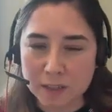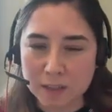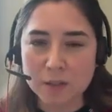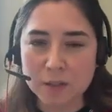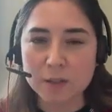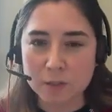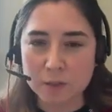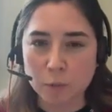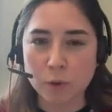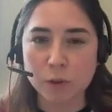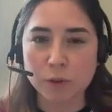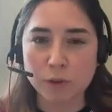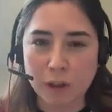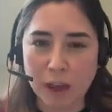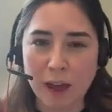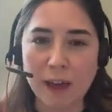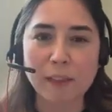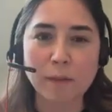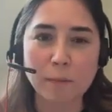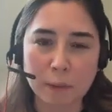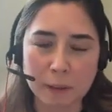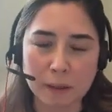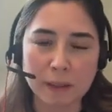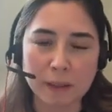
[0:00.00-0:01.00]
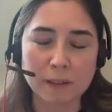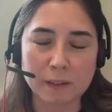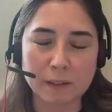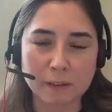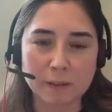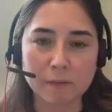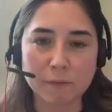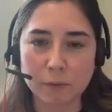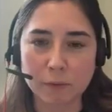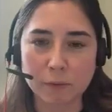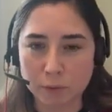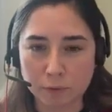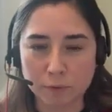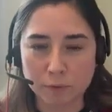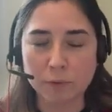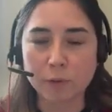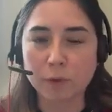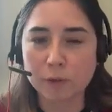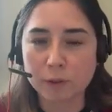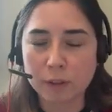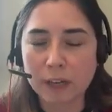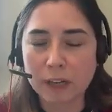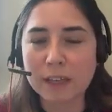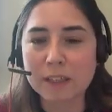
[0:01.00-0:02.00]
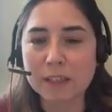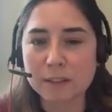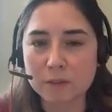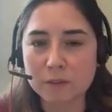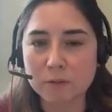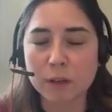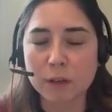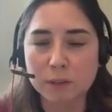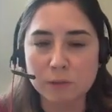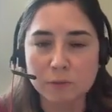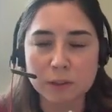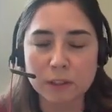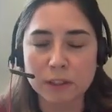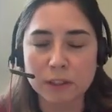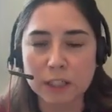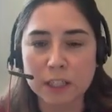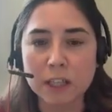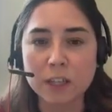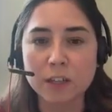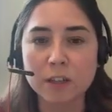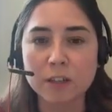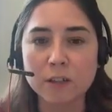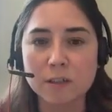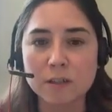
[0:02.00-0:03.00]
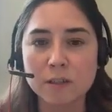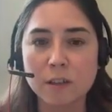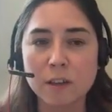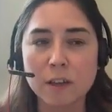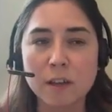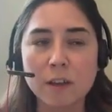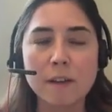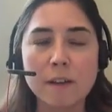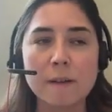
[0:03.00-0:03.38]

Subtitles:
It's what had been for the last 200 years.